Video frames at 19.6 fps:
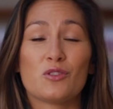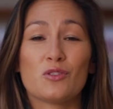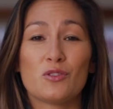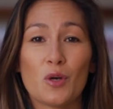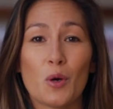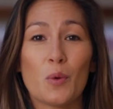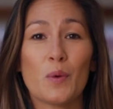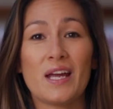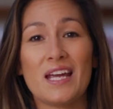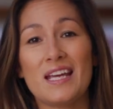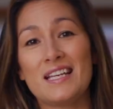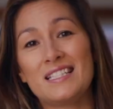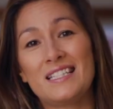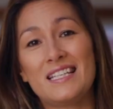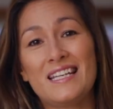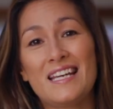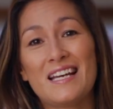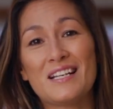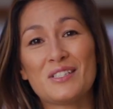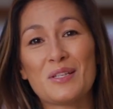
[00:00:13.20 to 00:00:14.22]
so
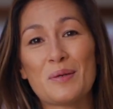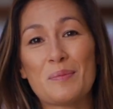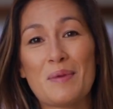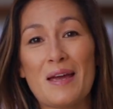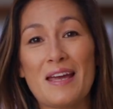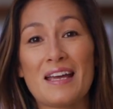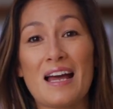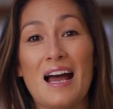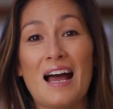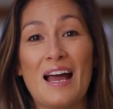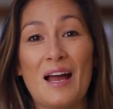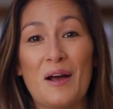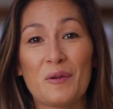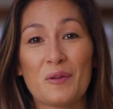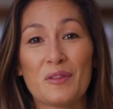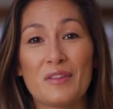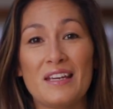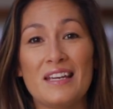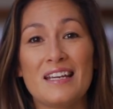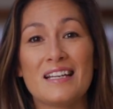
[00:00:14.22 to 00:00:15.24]
easy to make a
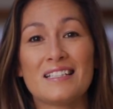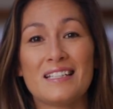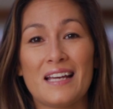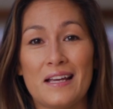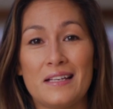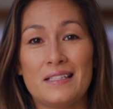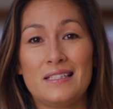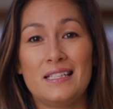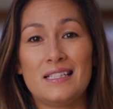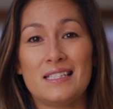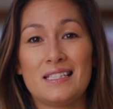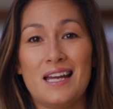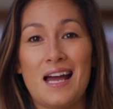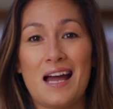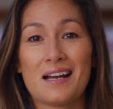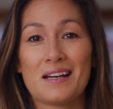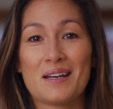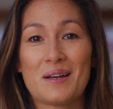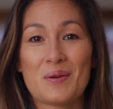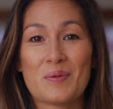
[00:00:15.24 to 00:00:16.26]
healthy, tasty
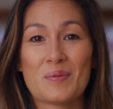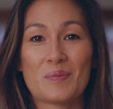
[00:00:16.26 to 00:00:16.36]
snack.